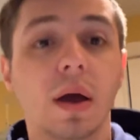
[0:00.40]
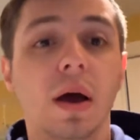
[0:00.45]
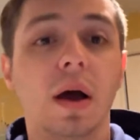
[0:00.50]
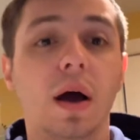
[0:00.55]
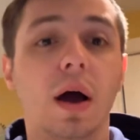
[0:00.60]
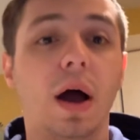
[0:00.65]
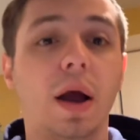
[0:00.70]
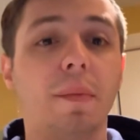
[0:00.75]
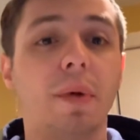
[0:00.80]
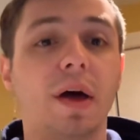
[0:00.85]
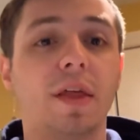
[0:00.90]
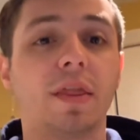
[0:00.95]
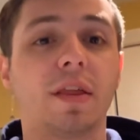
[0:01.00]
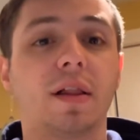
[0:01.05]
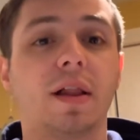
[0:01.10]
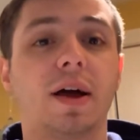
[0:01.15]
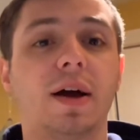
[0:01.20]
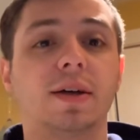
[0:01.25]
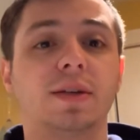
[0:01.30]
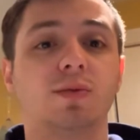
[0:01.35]
Hi math
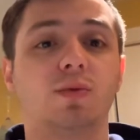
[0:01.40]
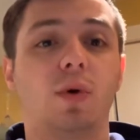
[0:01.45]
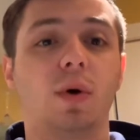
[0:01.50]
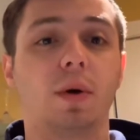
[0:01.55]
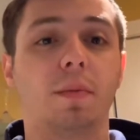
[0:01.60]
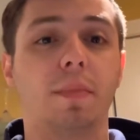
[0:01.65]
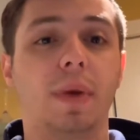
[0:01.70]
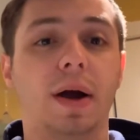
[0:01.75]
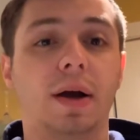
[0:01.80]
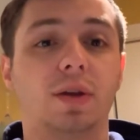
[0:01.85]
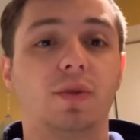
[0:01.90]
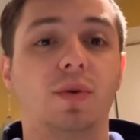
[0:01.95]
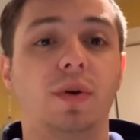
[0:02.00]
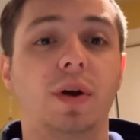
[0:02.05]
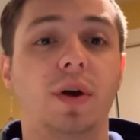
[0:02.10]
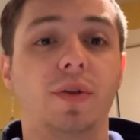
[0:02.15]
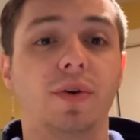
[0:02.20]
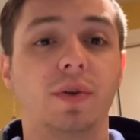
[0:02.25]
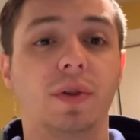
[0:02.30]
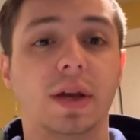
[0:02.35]
class, welcome back to
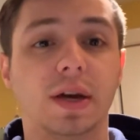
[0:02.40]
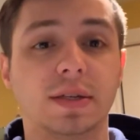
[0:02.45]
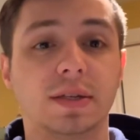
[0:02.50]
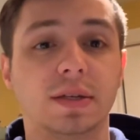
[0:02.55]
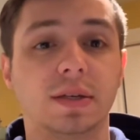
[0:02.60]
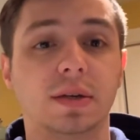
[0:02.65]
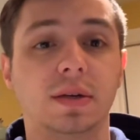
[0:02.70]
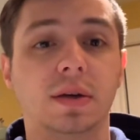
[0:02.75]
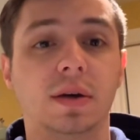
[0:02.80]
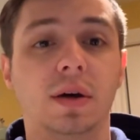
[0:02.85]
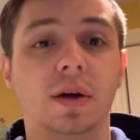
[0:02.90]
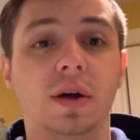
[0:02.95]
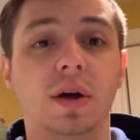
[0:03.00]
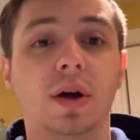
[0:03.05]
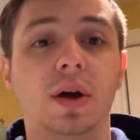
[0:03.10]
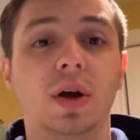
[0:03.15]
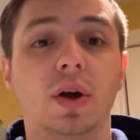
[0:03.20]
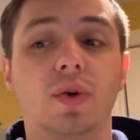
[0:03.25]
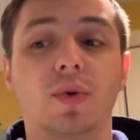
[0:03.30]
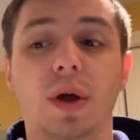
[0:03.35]
another lesson.
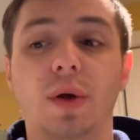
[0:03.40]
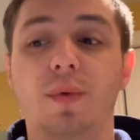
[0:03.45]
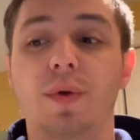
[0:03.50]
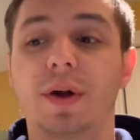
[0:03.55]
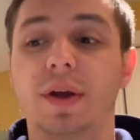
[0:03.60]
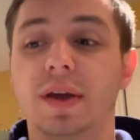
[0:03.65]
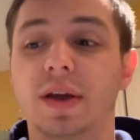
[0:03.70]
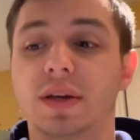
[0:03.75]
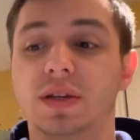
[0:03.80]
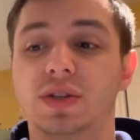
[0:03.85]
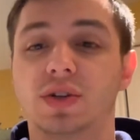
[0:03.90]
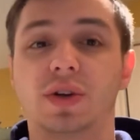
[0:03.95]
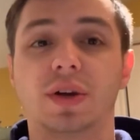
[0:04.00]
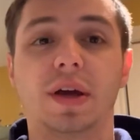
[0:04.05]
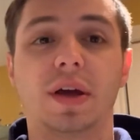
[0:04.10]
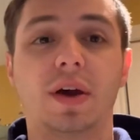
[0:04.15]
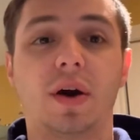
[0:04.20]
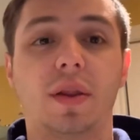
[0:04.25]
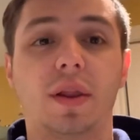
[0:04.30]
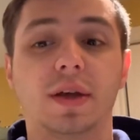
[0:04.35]
Great work
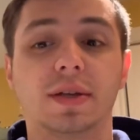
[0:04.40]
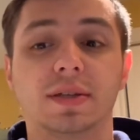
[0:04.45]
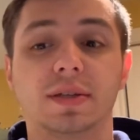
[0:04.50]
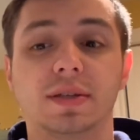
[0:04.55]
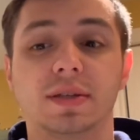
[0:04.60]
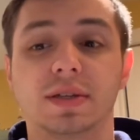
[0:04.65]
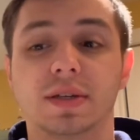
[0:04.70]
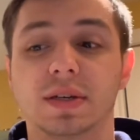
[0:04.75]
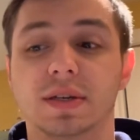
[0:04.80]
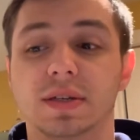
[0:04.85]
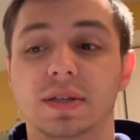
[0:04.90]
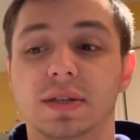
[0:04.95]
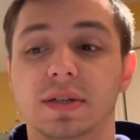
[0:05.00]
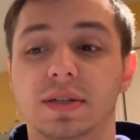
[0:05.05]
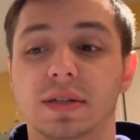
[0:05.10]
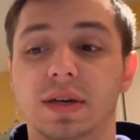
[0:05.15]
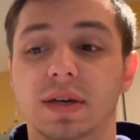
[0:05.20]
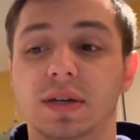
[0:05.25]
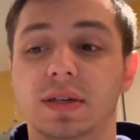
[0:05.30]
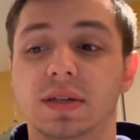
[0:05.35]
yesterday on lesson
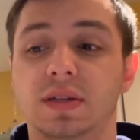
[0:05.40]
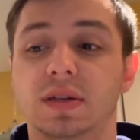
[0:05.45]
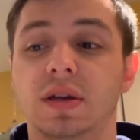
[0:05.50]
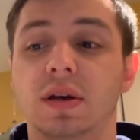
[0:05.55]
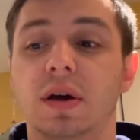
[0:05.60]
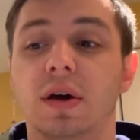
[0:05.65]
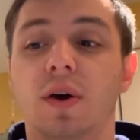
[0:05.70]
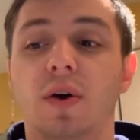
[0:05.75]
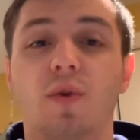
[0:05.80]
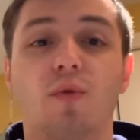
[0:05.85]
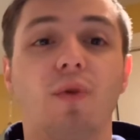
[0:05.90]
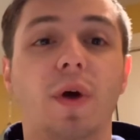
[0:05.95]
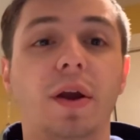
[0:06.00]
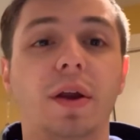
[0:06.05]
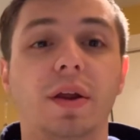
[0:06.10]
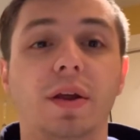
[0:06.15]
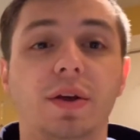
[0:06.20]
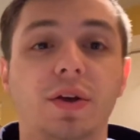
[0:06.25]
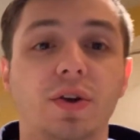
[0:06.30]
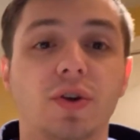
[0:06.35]
66,
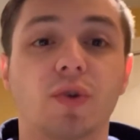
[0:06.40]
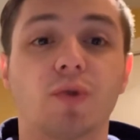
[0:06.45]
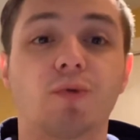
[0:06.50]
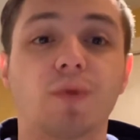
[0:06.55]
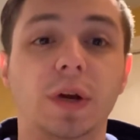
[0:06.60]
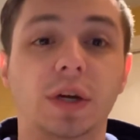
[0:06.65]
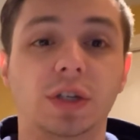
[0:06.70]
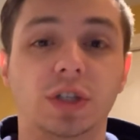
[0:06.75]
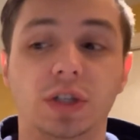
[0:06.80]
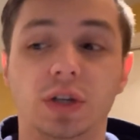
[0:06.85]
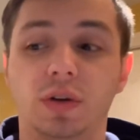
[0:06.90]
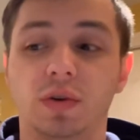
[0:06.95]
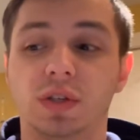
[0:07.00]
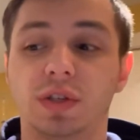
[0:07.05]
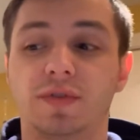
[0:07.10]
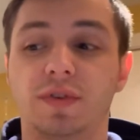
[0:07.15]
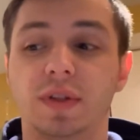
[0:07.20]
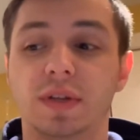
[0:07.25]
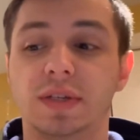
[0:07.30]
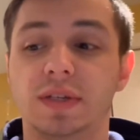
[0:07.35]
writing your ratios
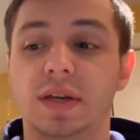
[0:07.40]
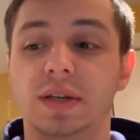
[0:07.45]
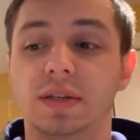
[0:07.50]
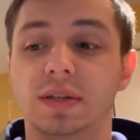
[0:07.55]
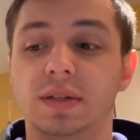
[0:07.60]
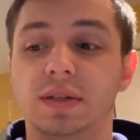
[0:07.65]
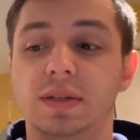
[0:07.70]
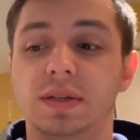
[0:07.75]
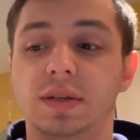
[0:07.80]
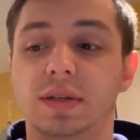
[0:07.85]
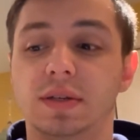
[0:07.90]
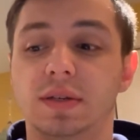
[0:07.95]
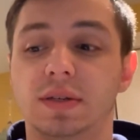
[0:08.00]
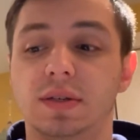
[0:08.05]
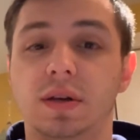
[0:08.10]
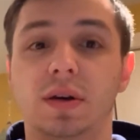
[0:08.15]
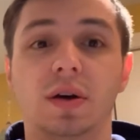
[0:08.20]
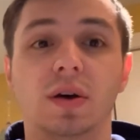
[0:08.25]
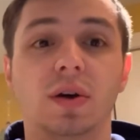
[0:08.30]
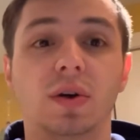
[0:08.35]
for the sentences,
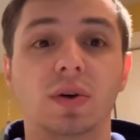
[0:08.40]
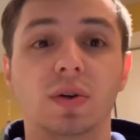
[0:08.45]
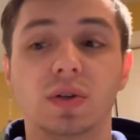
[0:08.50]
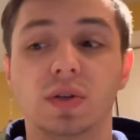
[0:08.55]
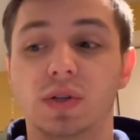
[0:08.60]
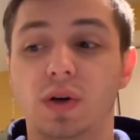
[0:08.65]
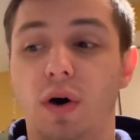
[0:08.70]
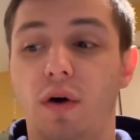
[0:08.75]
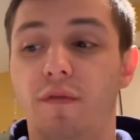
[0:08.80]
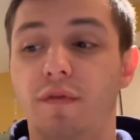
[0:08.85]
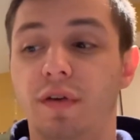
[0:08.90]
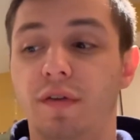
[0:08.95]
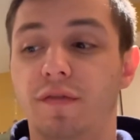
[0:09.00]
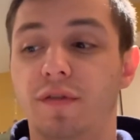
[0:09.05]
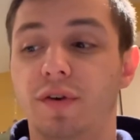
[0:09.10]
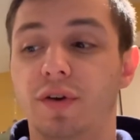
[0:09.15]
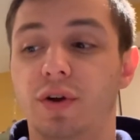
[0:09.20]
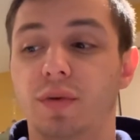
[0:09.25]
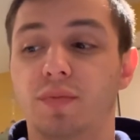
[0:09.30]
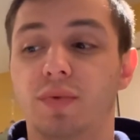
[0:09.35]
solving for
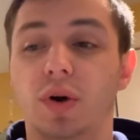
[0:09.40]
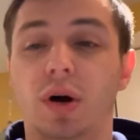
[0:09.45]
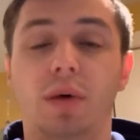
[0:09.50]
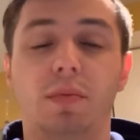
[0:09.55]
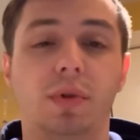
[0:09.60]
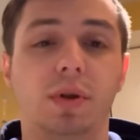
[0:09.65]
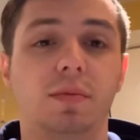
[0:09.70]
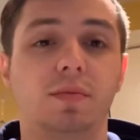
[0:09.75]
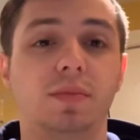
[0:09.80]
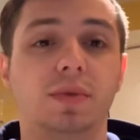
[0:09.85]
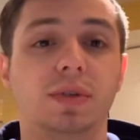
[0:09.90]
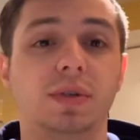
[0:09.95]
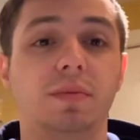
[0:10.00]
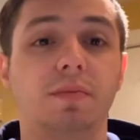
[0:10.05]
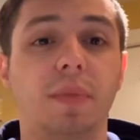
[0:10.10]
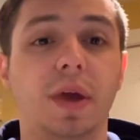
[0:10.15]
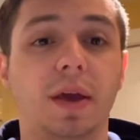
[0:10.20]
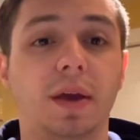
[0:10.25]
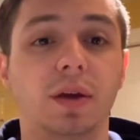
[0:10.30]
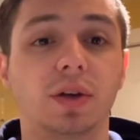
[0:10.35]
your problems,
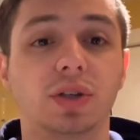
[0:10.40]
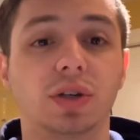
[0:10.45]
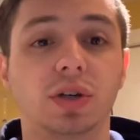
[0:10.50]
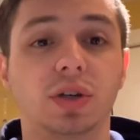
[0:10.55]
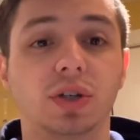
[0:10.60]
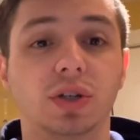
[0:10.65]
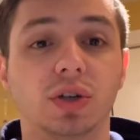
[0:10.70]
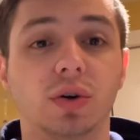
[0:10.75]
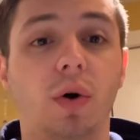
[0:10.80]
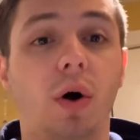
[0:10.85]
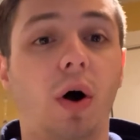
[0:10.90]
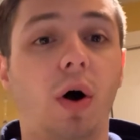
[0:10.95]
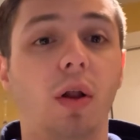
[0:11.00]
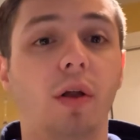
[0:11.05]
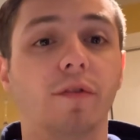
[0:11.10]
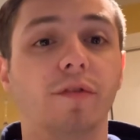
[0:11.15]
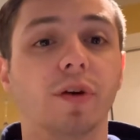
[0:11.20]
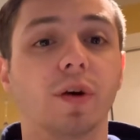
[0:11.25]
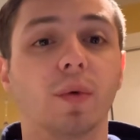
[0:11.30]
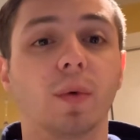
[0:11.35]
making sure to show all
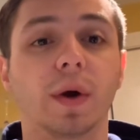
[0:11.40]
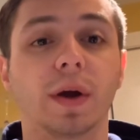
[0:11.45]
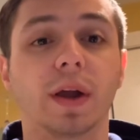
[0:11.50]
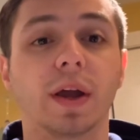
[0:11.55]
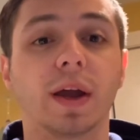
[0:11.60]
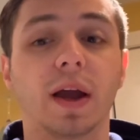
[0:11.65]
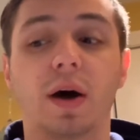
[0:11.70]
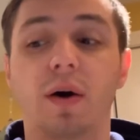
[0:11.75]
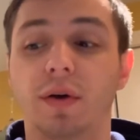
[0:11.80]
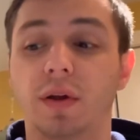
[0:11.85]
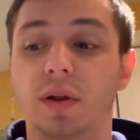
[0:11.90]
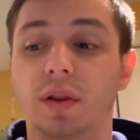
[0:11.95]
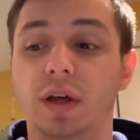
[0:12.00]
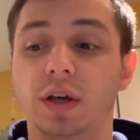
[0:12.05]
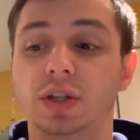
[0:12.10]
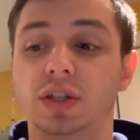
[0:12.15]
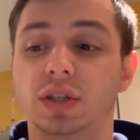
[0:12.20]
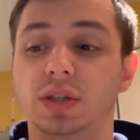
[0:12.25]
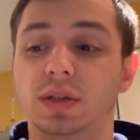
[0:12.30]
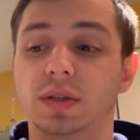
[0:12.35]
of your working
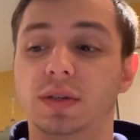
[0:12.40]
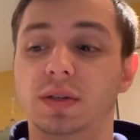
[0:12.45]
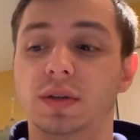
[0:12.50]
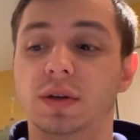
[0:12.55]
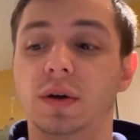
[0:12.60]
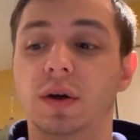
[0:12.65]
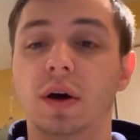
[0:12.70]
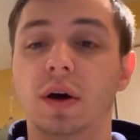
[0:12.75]
calculations.